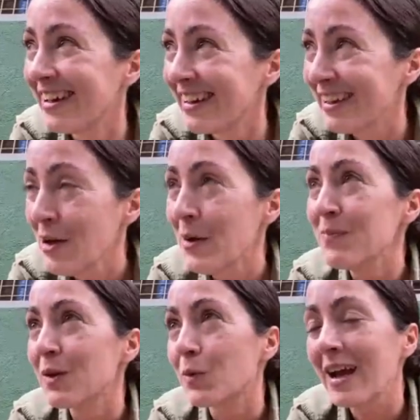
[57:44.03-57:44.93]
that
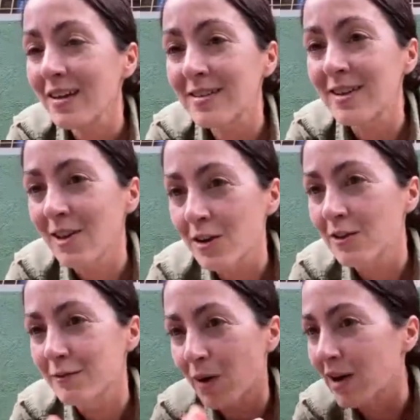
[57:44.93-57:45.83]
we asked a lot
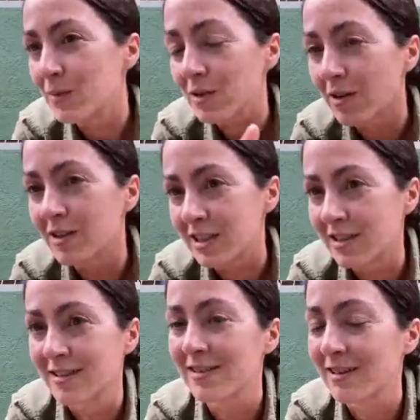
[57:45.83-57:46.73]
of
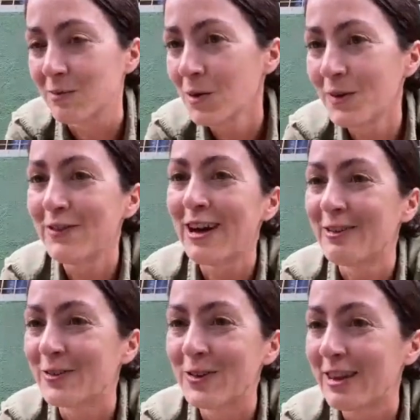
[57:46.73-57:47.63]
primatologists, and what we
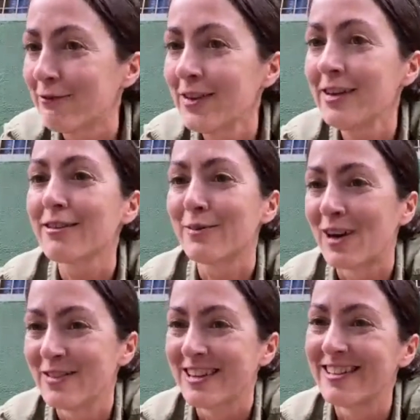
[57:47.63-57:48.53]
found were the field
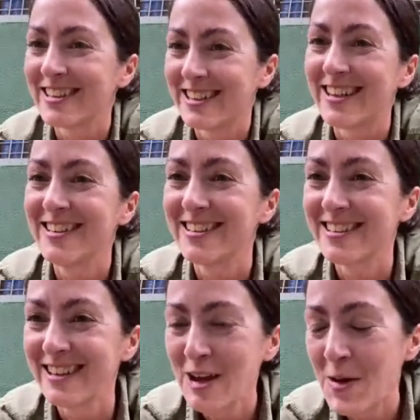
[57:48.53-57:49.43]

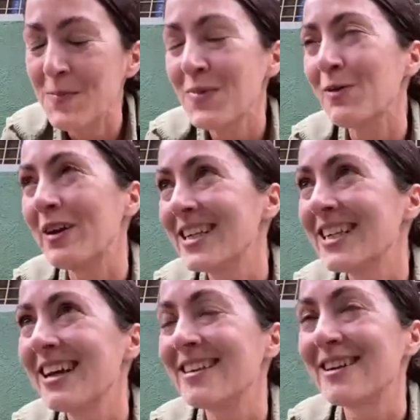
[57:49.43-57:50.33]
primatologists. We
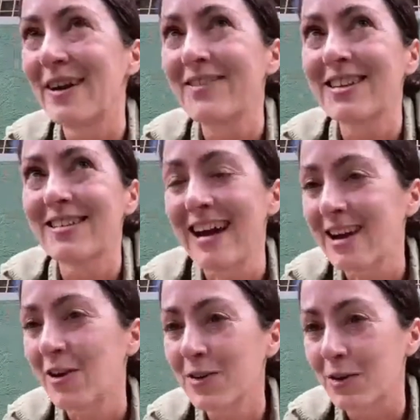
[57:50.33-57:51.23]
actually ended up having to tack
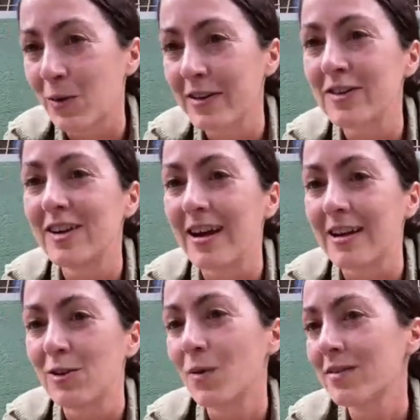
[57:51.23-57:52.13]
on a questionnaire
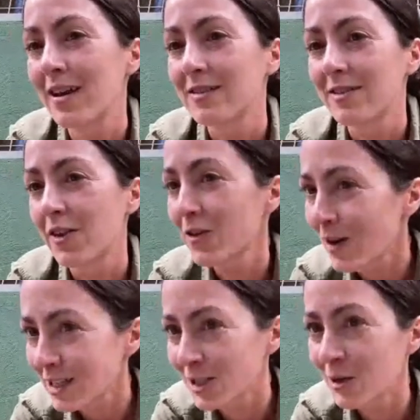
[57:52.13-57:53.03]
to assess the
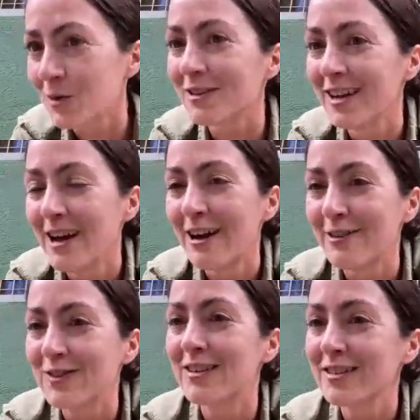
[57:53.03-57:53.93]
threshold
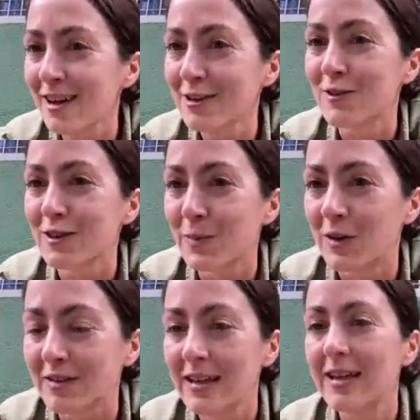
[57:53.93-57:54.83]
of disgust
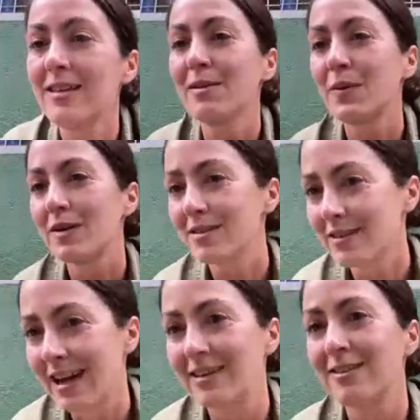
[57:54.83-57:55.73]
response in the person
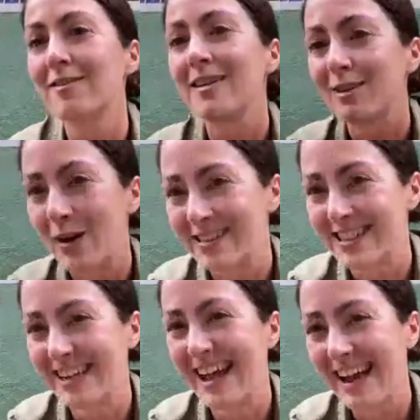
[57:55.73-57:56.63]
answering the
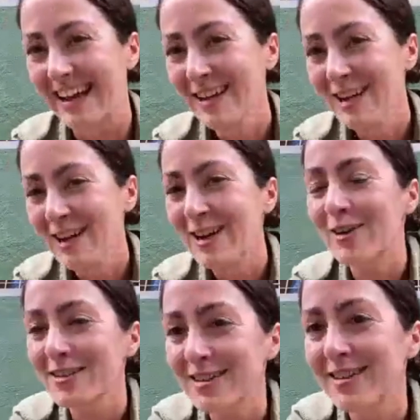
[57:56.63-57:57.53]
questionnaire.
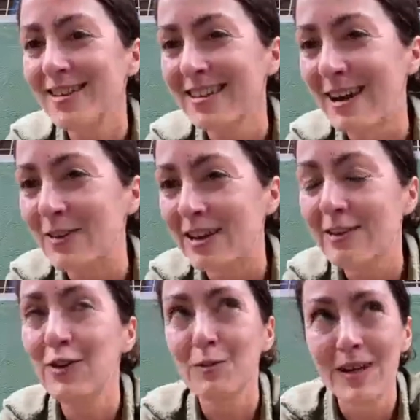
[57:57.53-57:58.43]
because it turns out that
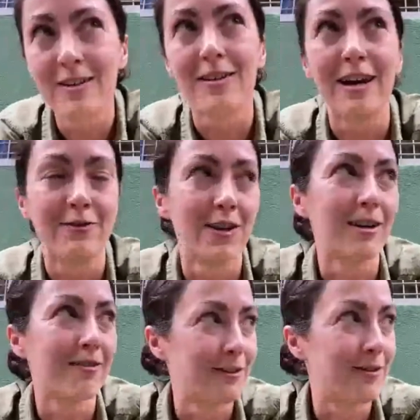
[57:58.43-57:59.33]
if you spend your life running
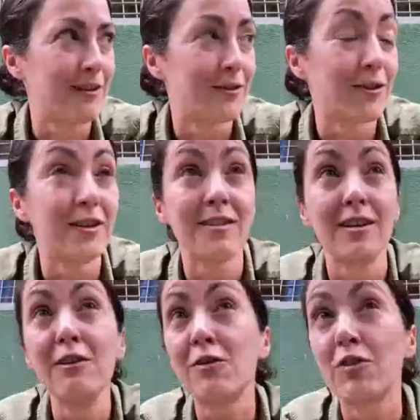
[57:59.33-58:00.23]
around a rainforest and
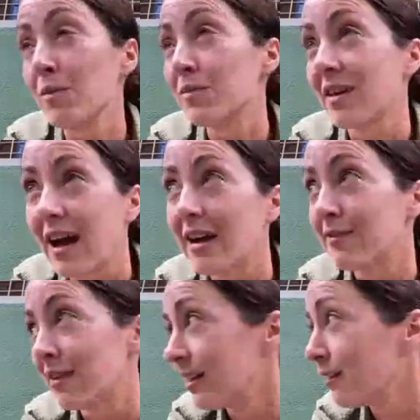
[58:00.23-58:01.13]
you've dropped a high
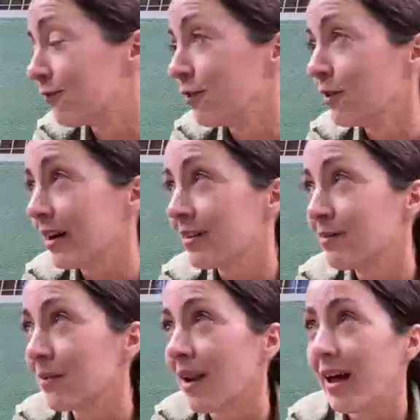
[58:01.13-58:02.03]
value food
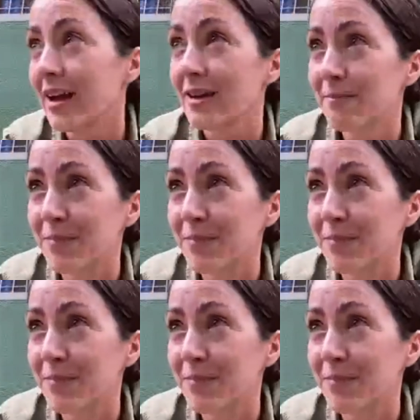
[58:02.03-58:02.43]
item like